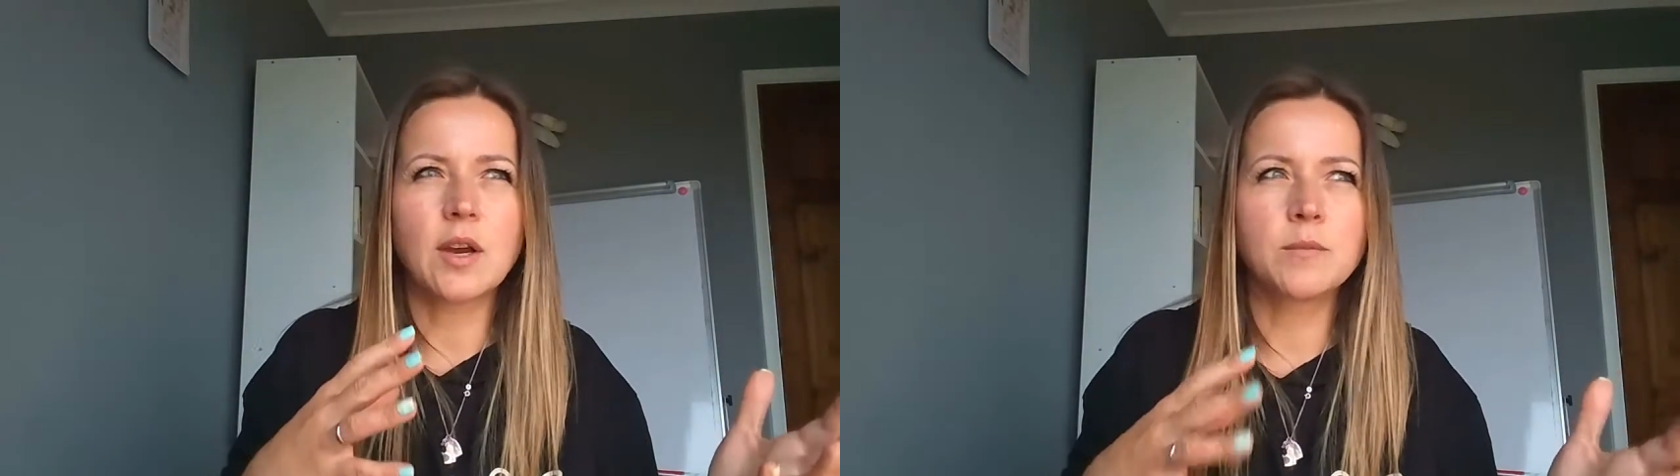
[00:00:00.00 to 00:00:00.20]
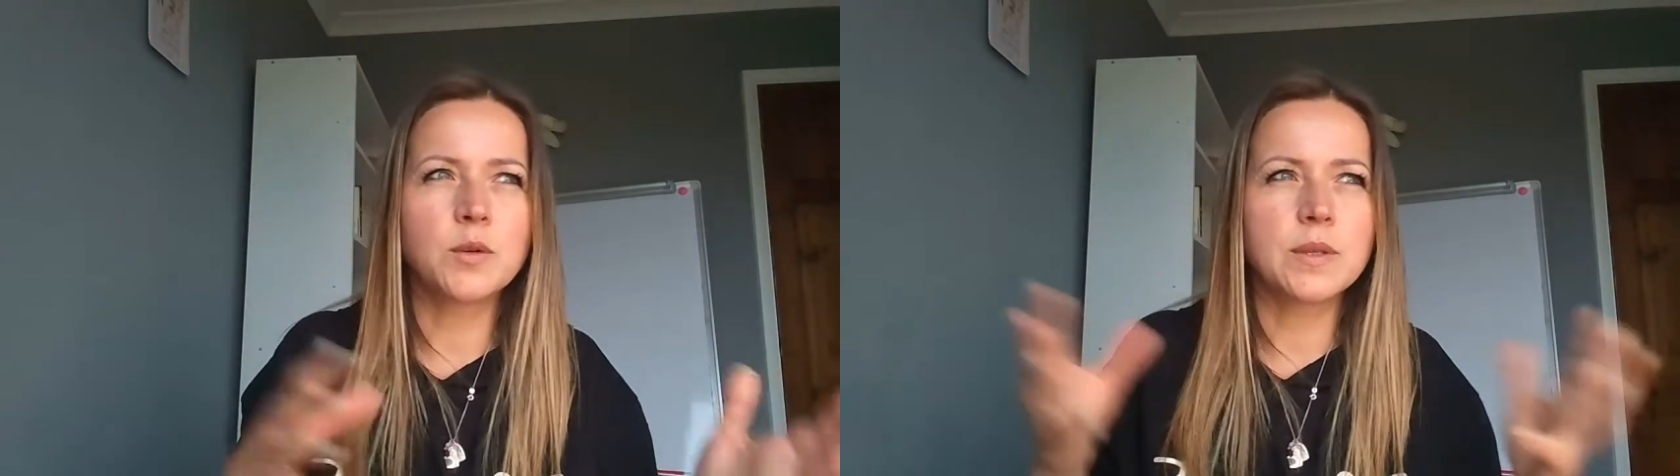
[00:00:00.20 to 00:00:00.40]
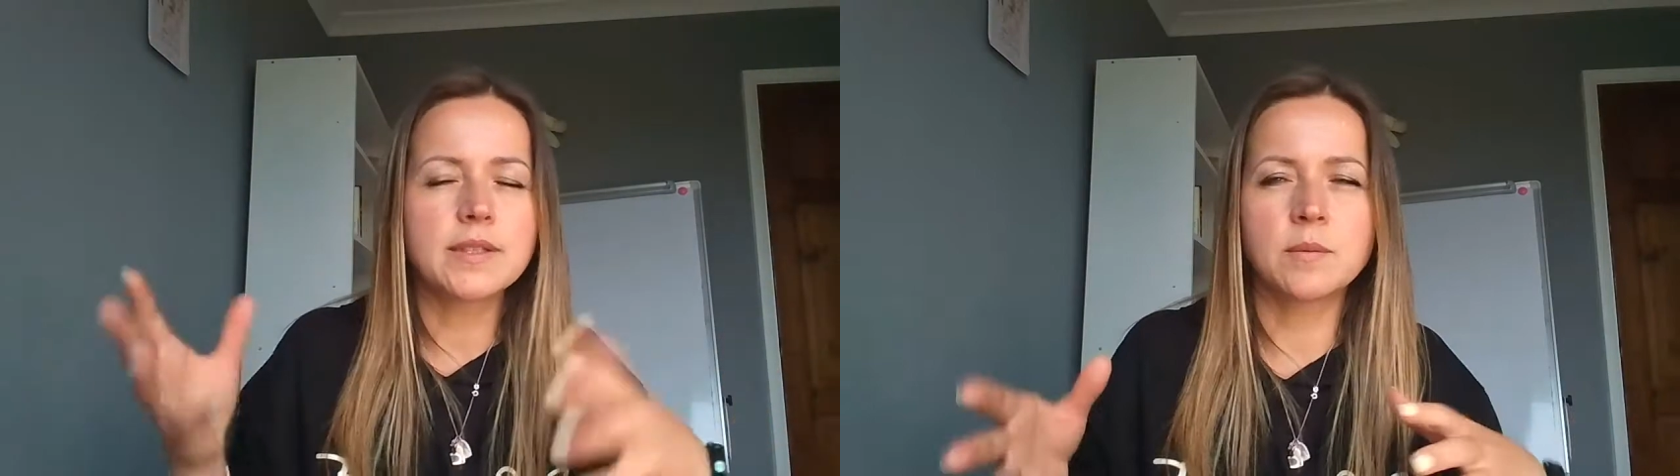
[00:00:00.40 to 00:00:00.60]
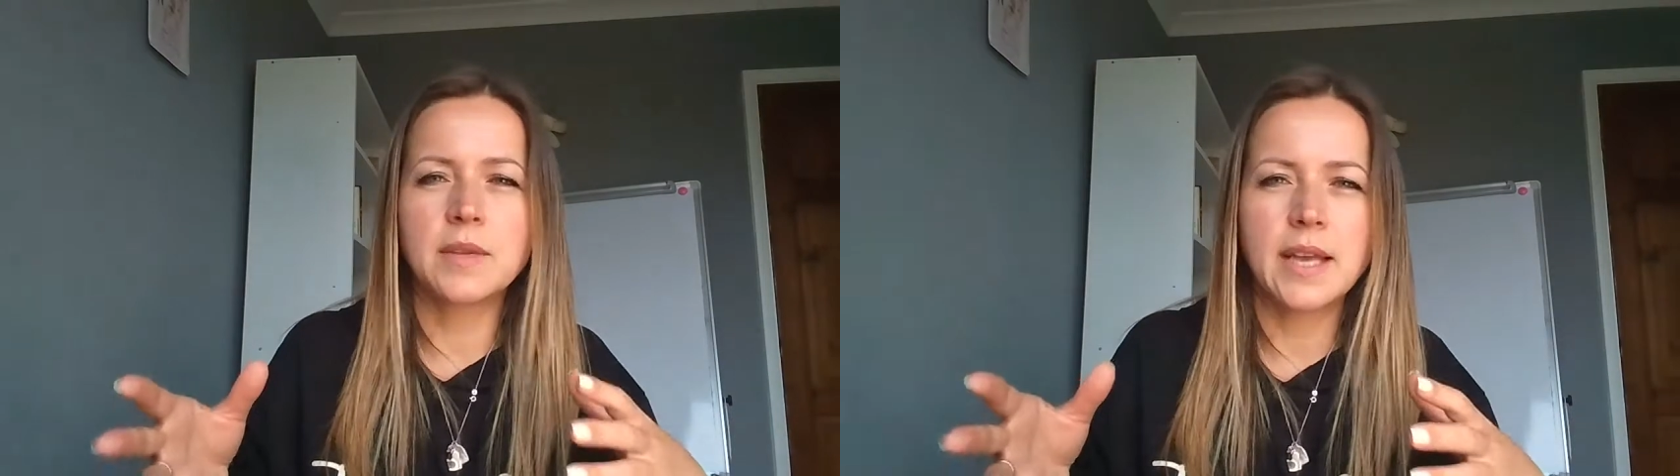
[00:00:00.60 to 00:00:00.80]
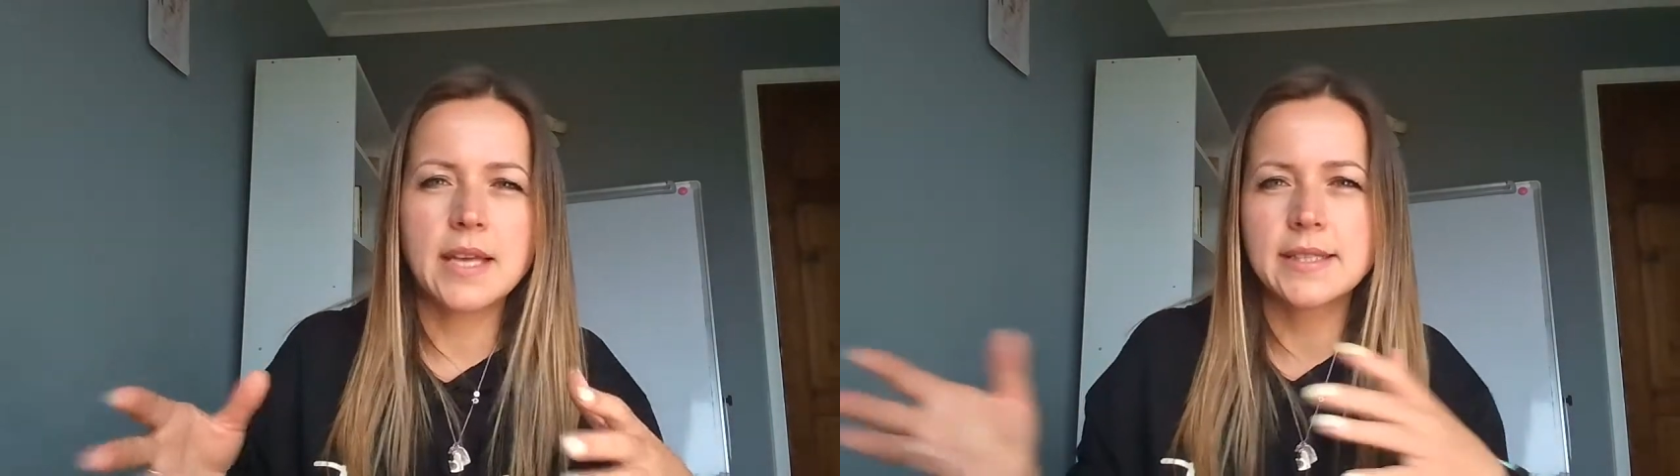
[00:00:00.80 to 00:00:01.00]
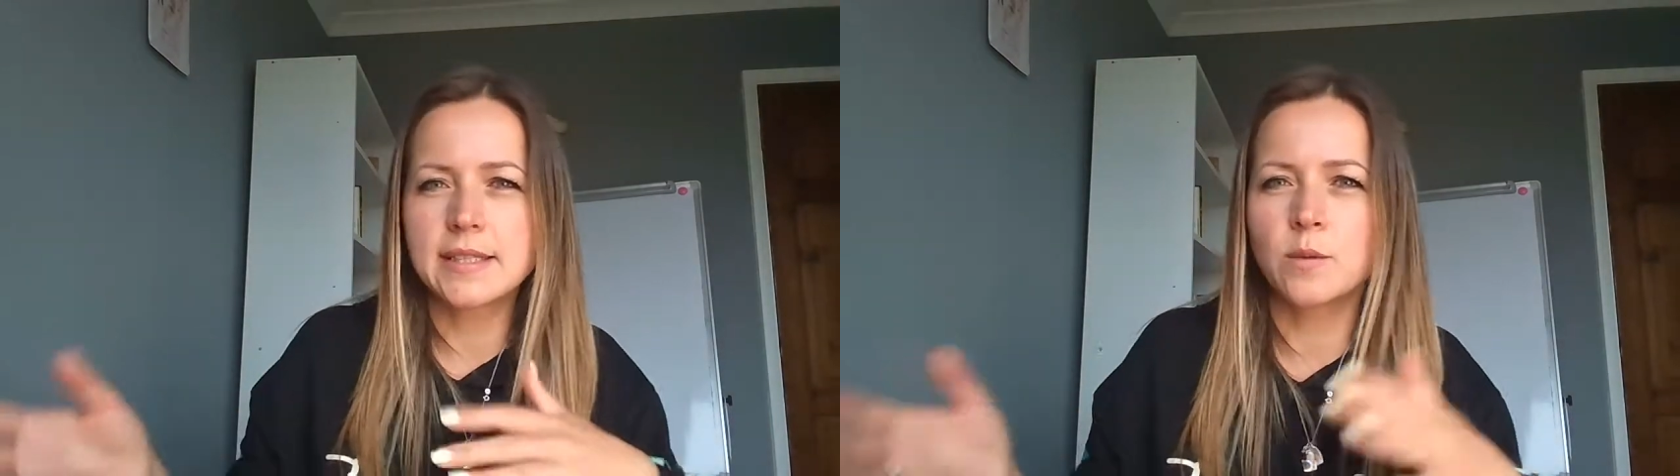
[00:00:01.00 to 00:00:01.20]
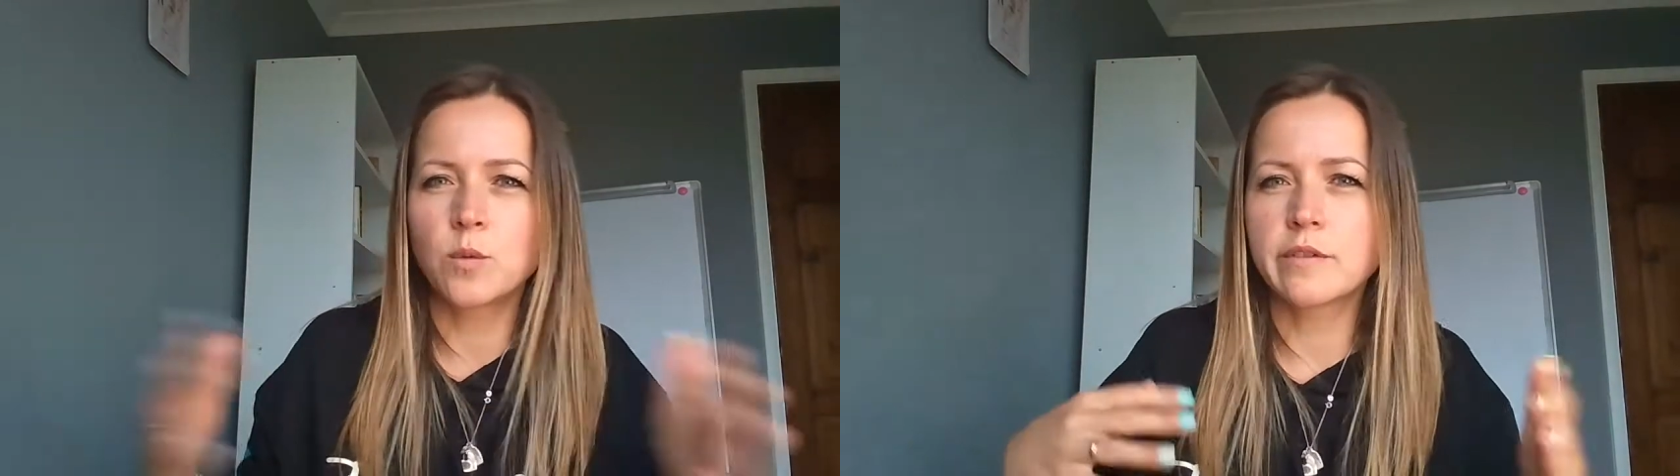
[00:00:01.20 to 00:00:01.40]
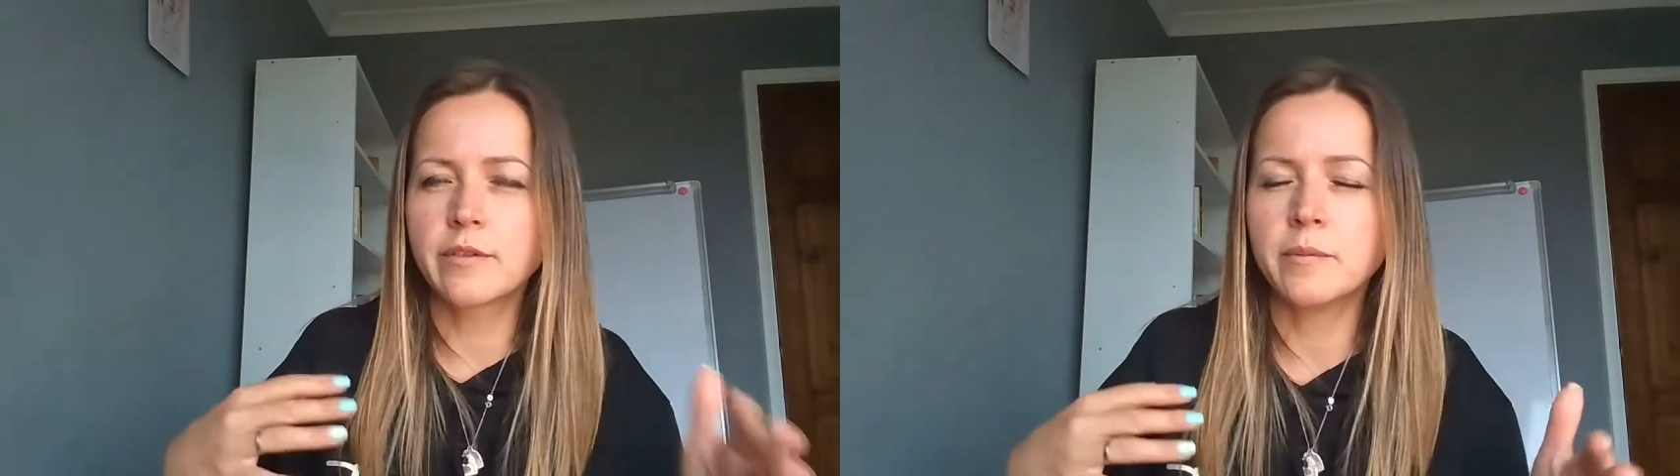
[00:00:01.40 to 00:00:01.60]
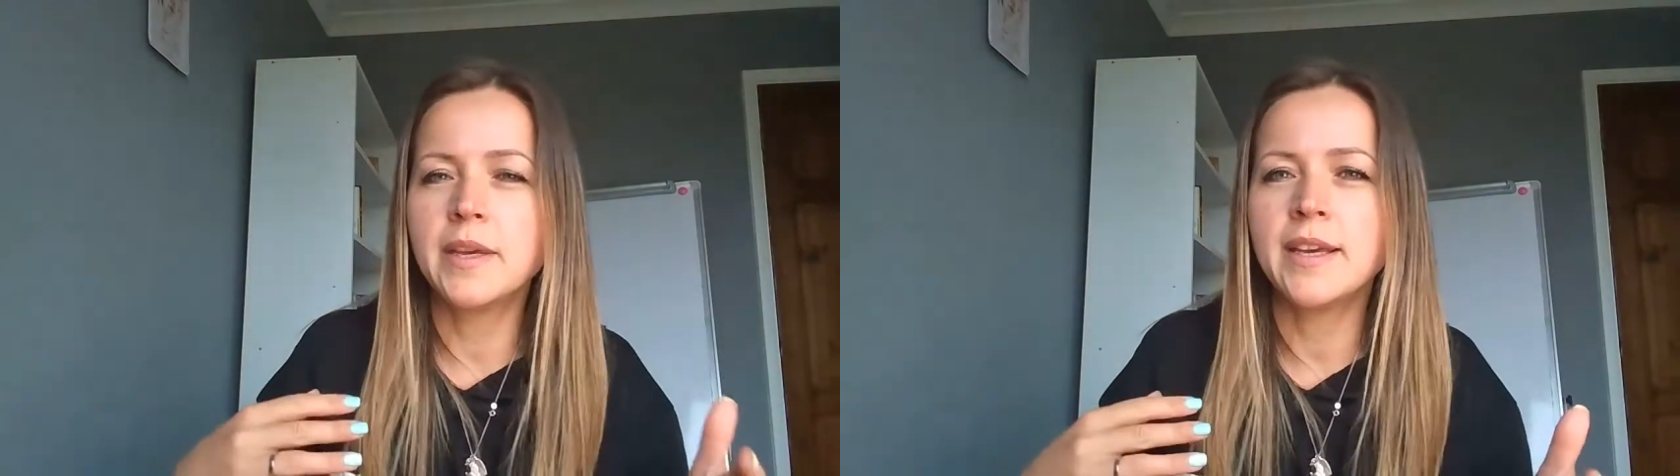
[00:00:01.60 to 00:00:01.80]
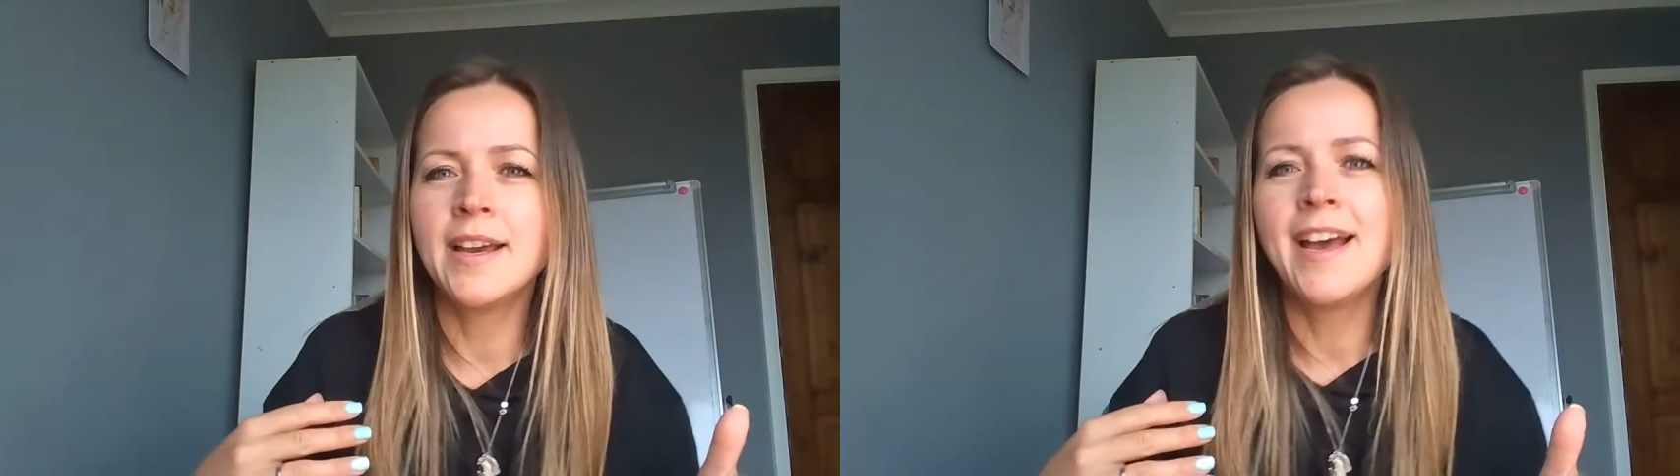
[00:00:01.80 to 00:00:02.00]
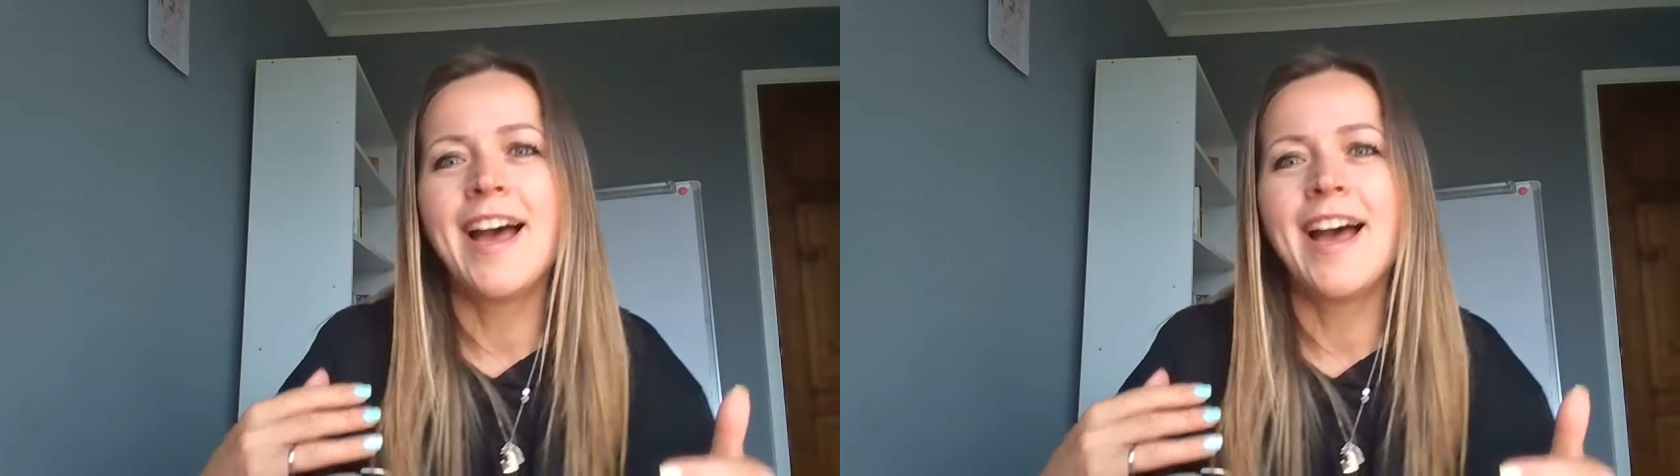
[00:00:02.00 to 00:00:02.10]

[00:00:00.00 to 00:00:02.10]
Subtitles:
so I'm doing something else, doesn't work for me.